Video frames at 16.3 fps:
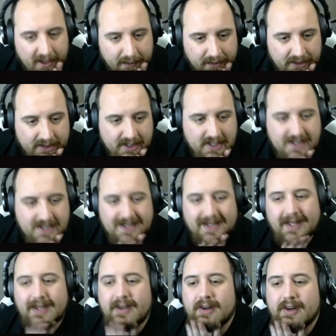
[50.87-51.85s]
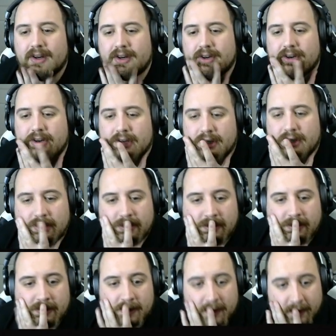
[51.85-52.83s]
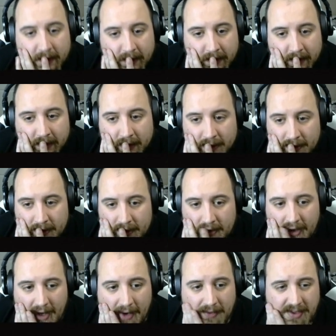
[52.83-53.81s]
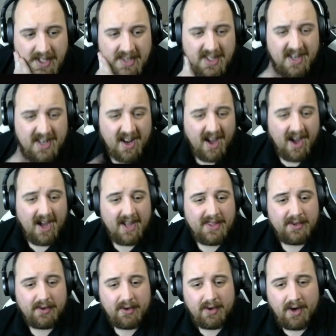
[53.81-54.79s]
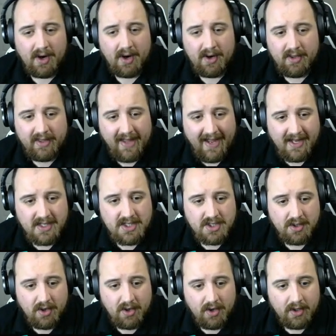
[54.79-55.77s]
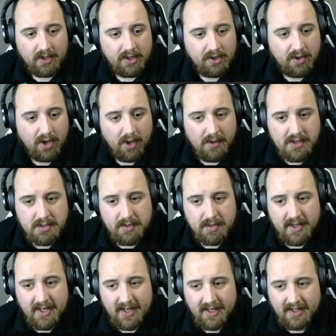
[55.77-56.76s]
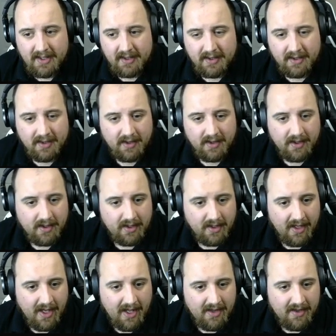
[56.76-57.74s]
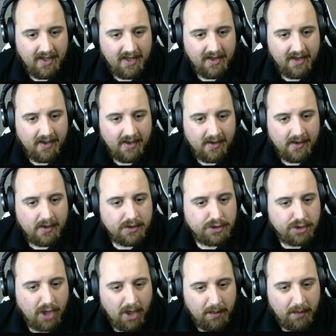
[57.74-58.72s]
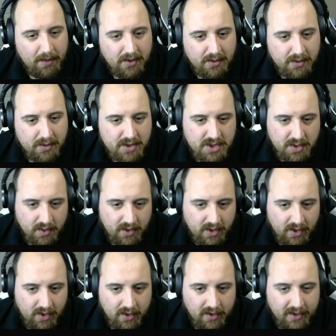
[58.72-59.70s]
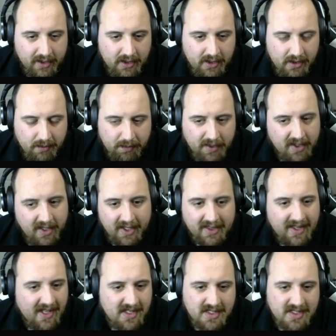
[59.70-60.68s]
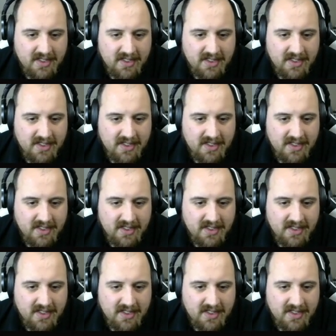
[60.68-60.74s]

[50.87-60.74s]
it with this later. I don't think that either are that strong. You could always play Helion and then Tropical Resort early, but like that's